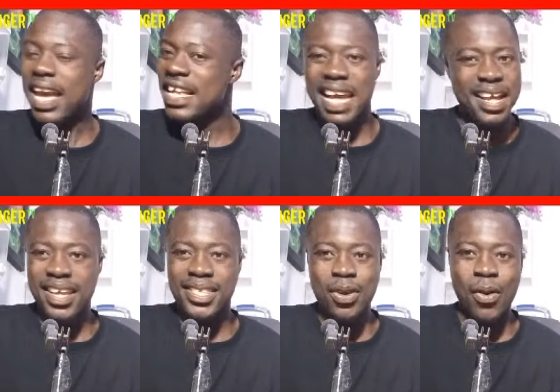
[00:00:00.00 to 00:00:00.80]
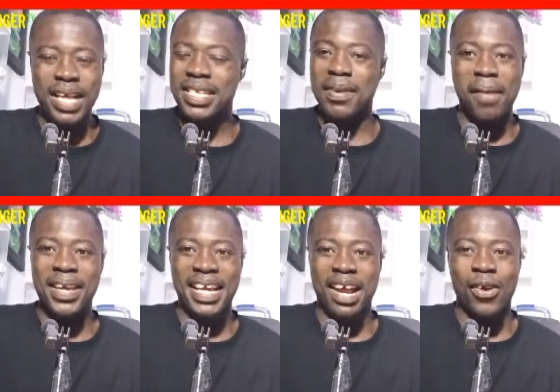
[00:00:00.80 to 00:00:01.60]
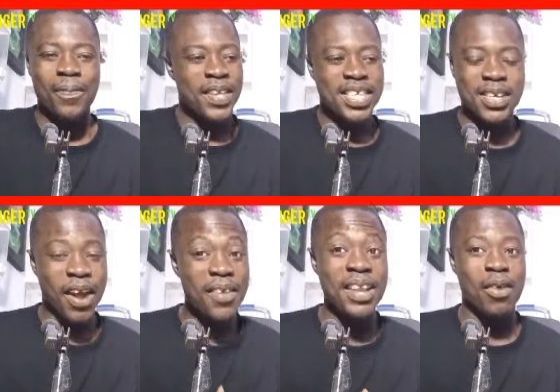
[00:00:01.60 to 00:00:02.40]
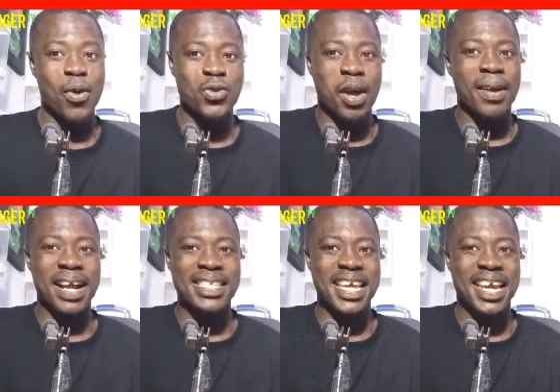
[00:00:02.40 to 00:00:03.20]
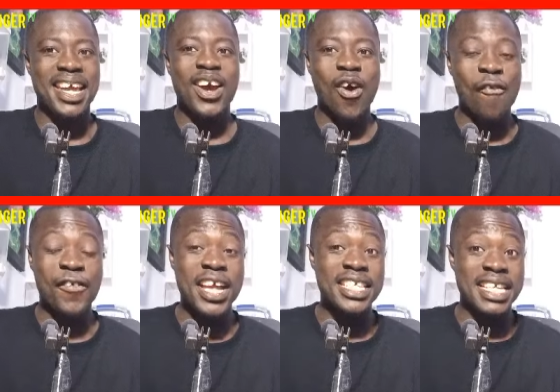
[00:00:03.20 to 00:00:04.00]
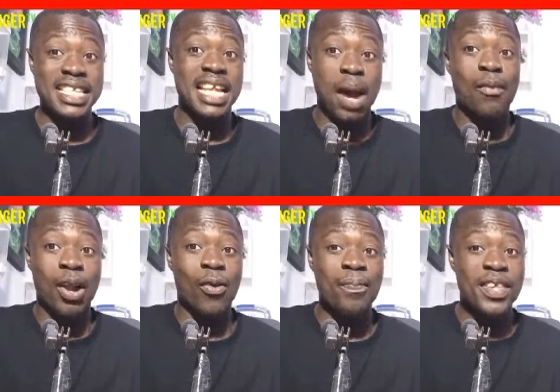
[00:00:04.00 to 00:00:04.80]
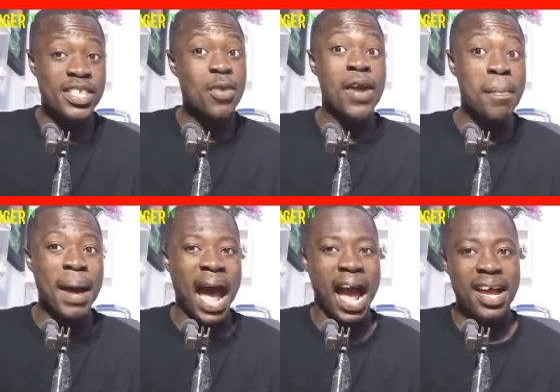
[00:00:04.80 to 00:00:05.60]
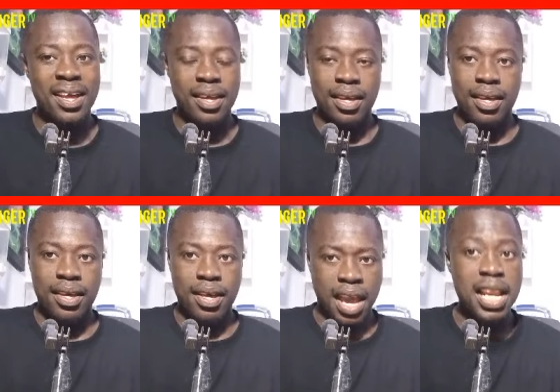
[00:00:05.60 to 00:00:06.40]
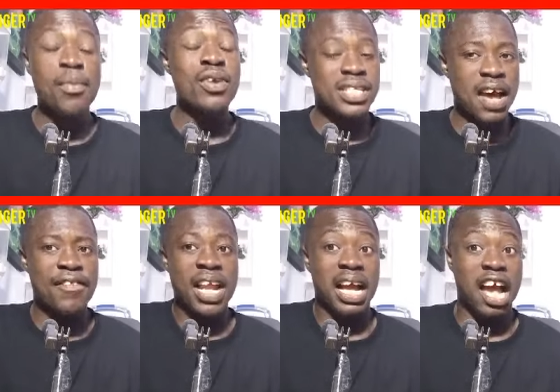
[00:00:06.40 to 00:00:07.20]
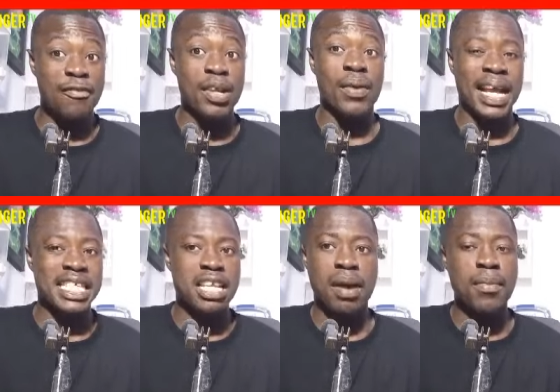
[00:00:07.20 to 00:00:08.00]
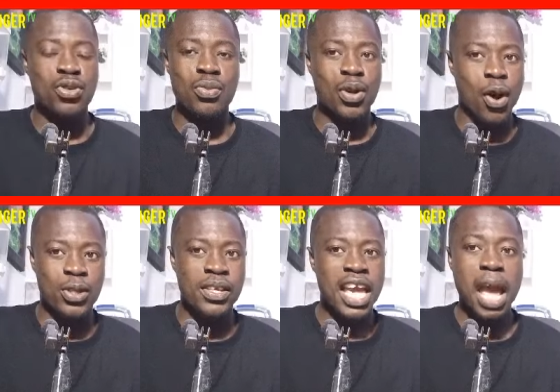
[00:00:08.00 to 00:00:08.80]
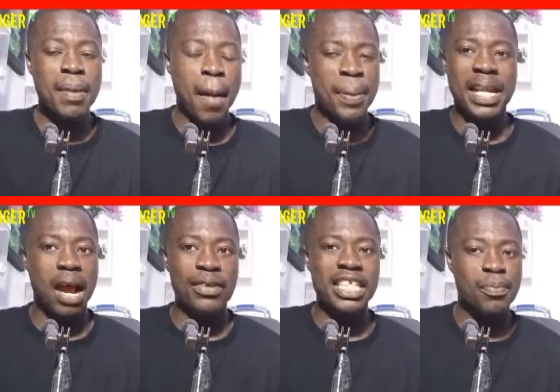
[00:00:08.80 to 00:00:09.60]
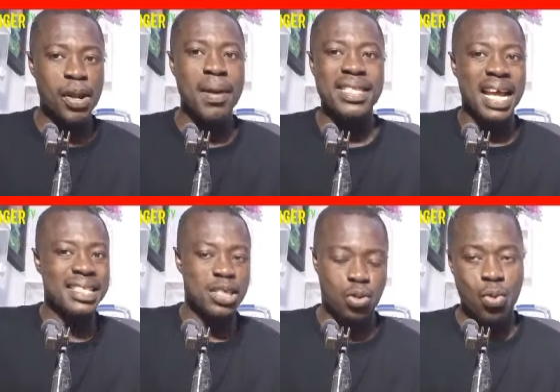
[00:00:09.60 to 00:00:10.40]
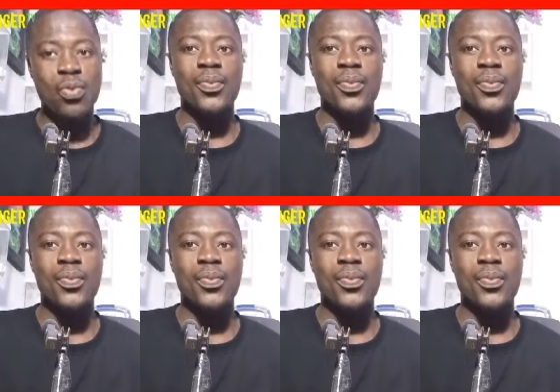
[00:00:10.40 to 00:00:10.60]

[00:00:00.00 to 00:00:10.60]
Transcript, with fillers: And yet, easy, as someone American, so I don't know, so I can say, on free says as now one. Say, we bar. Any moon is often a government workers, because if you pay now, you pay not so.